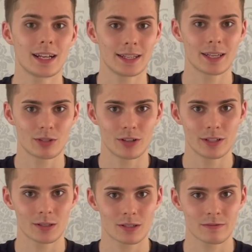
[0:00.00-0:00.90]
Eliud
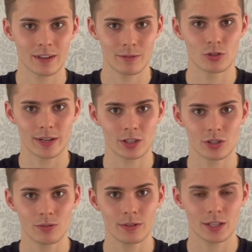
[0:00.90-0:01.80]
Kipchoge's favourite training shoe.